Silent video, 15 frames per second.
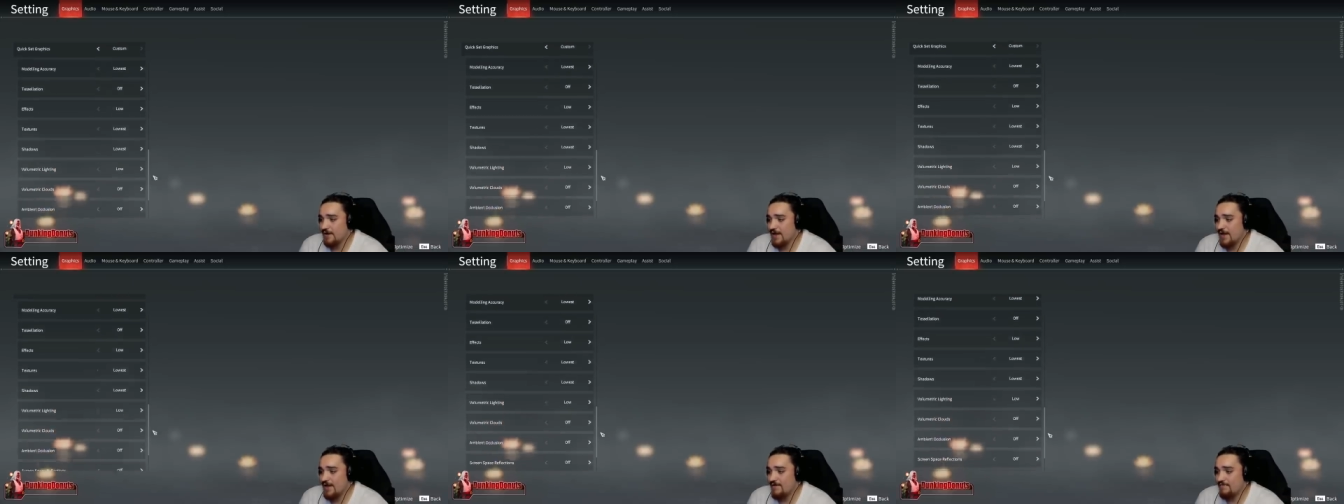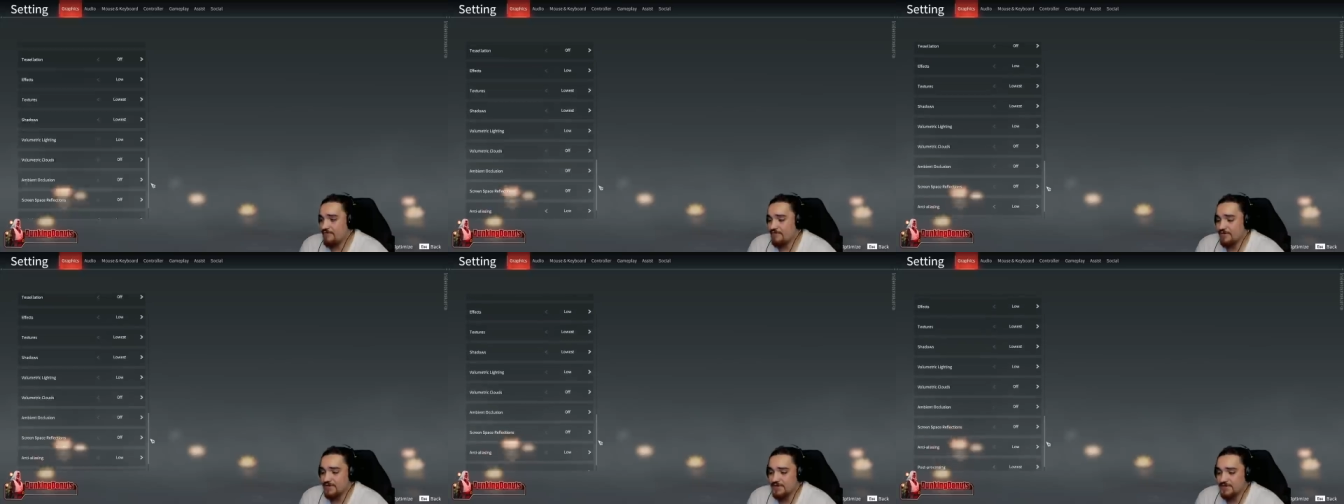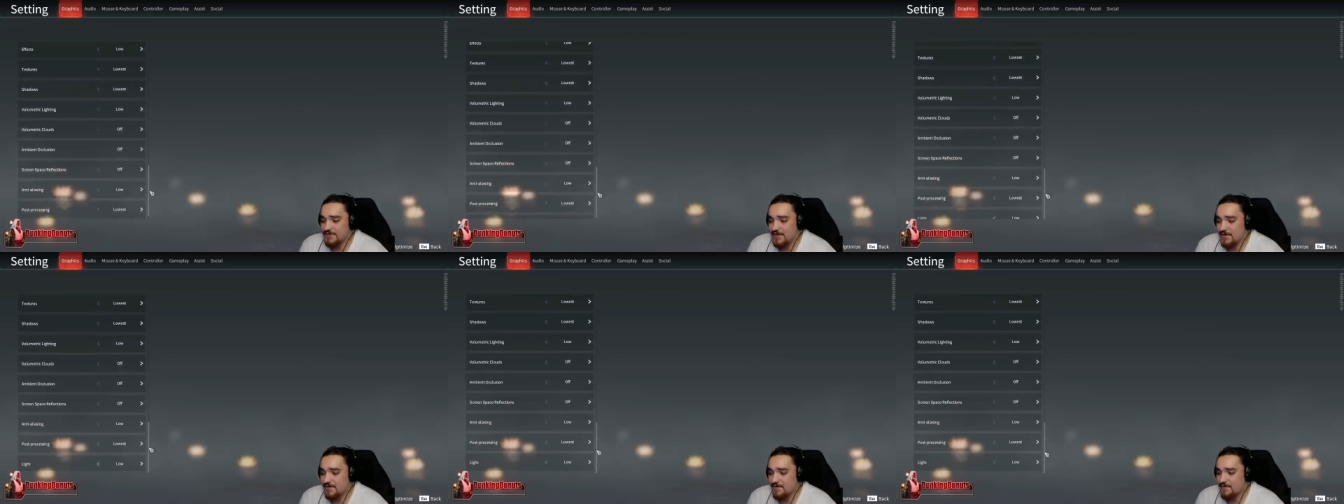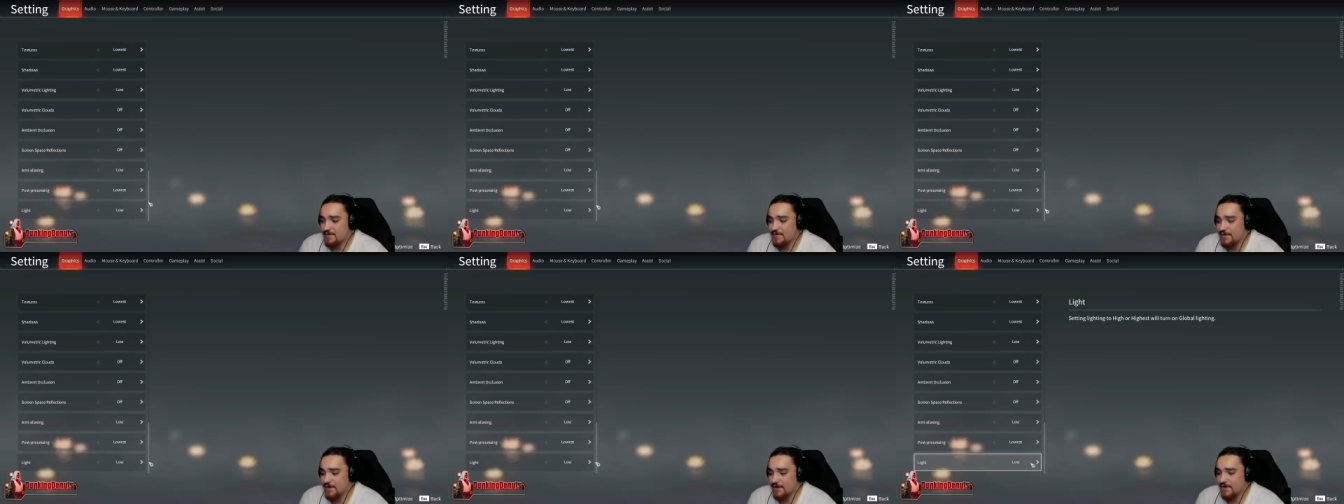every single
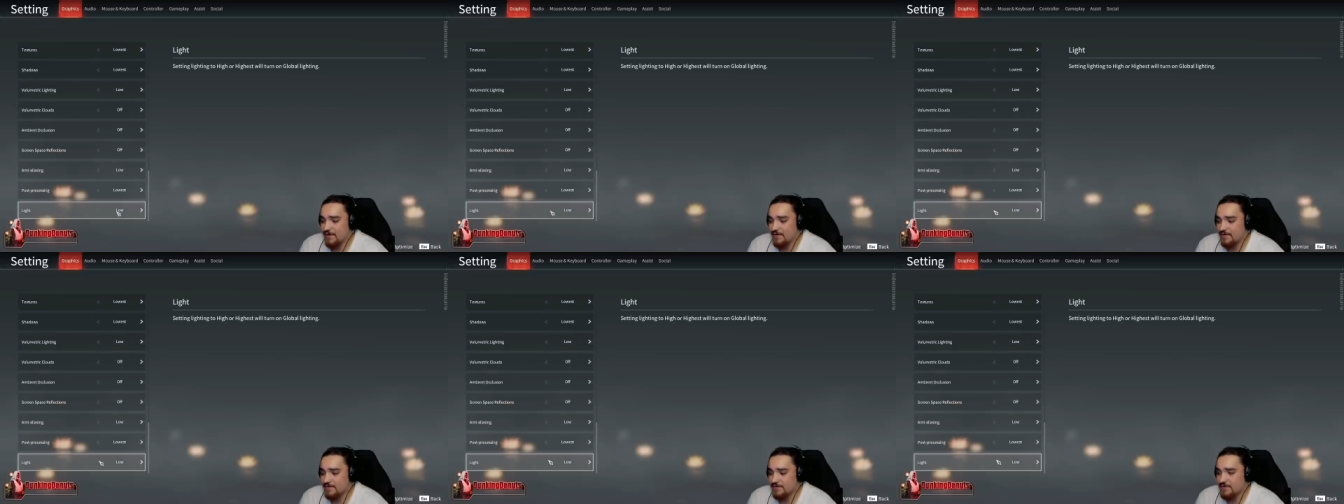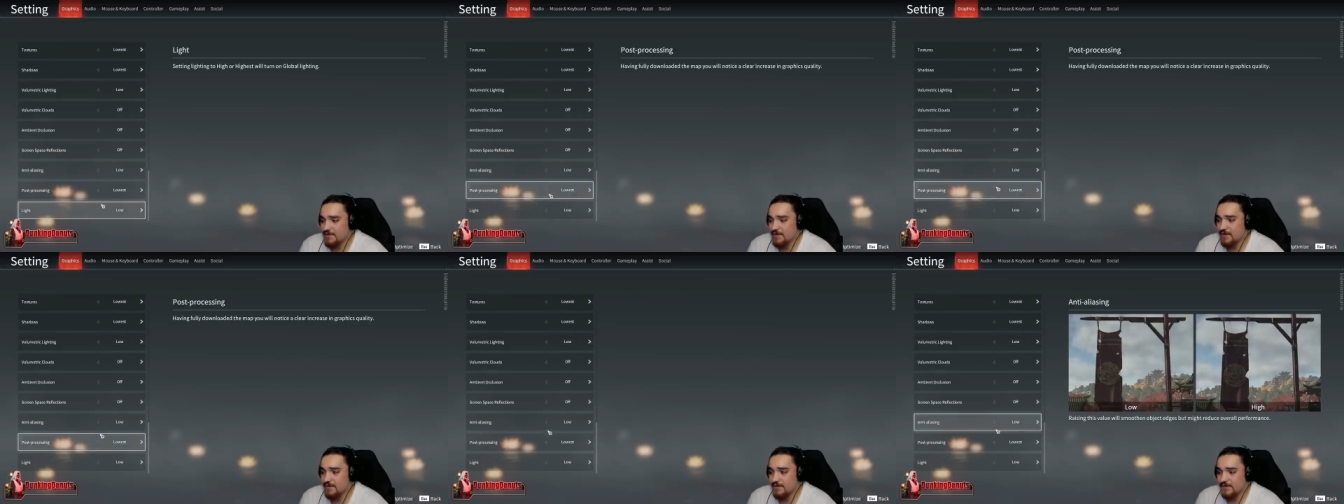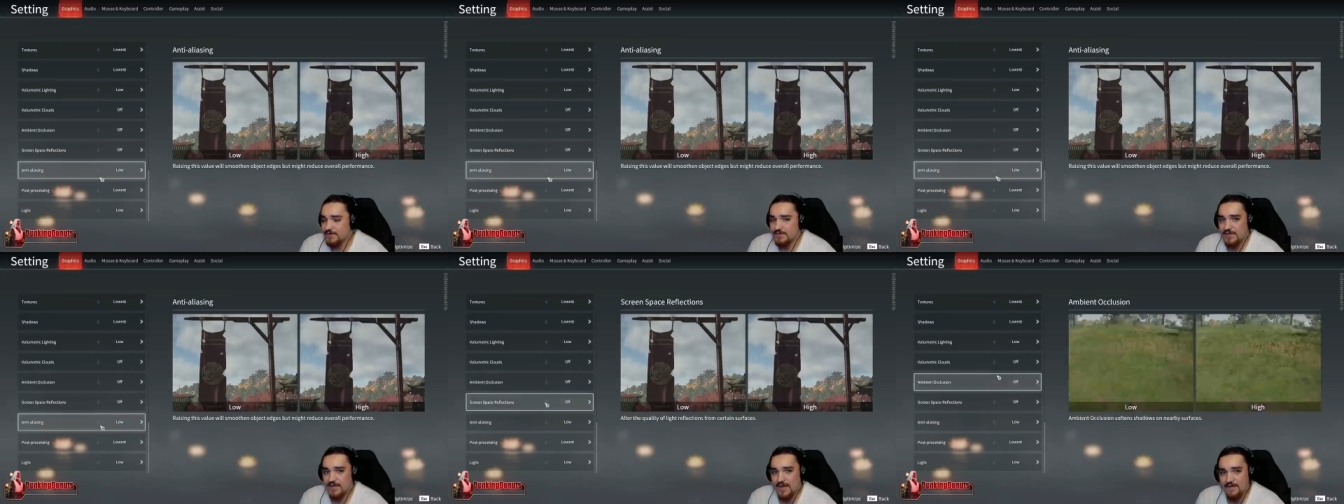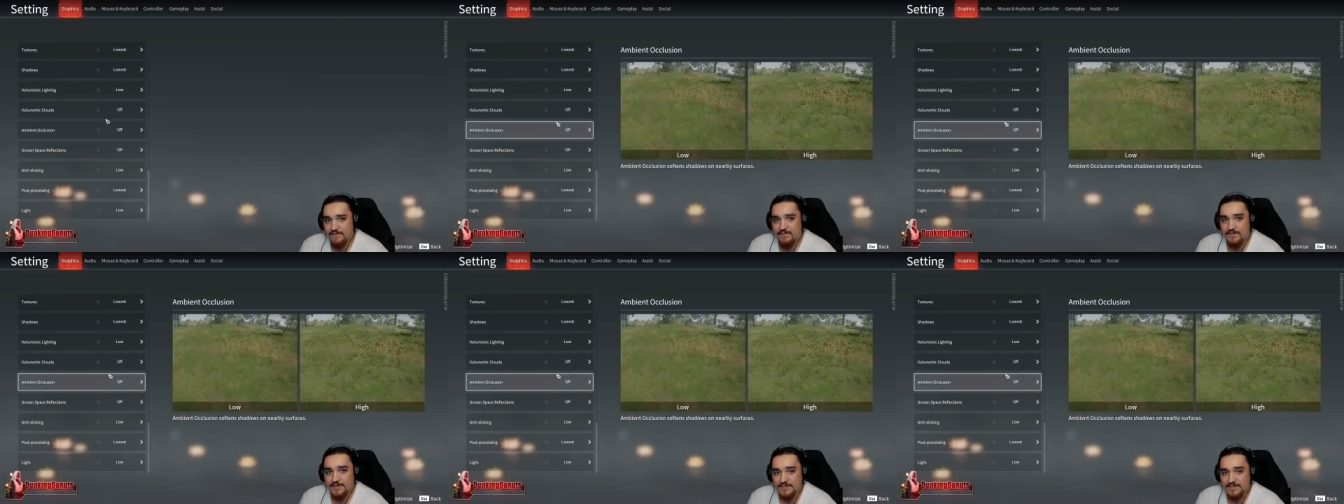thing to the lowest,
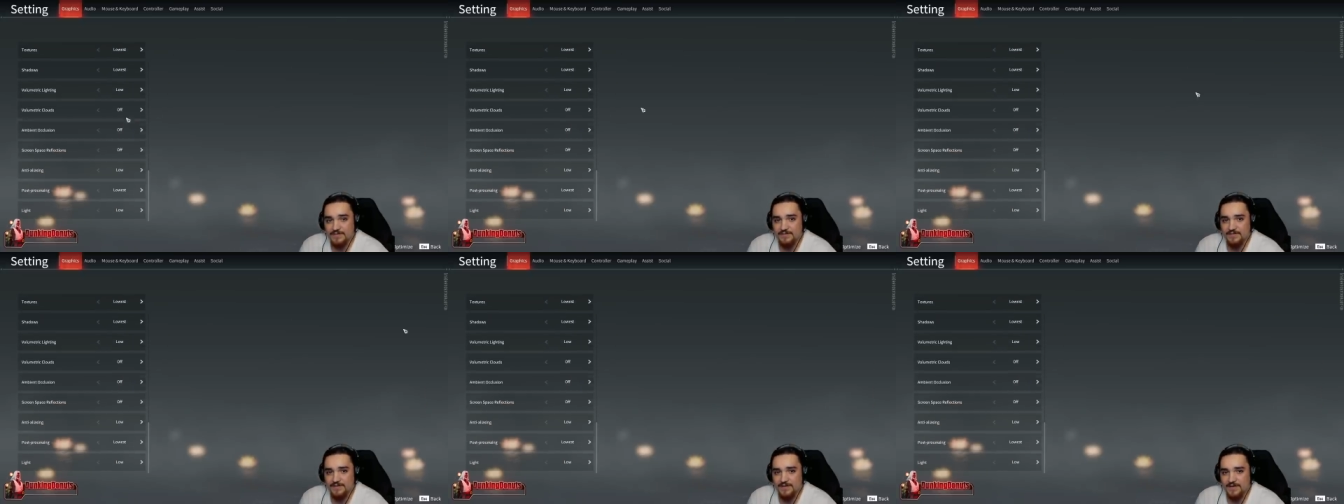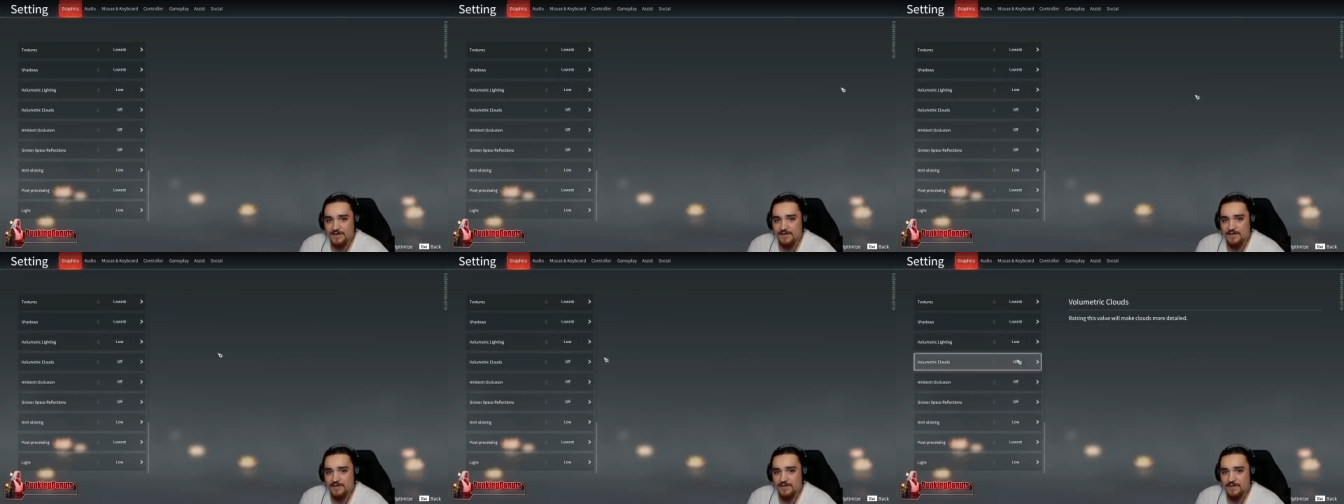every single thing.